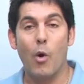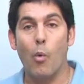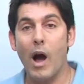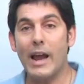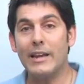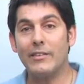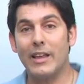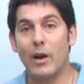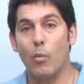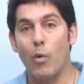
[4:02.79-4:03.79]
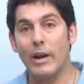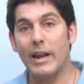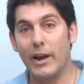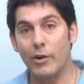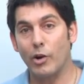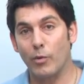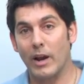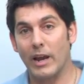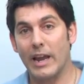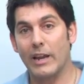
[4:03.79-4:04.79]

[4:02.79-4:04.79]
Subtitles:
Why is that one hair gray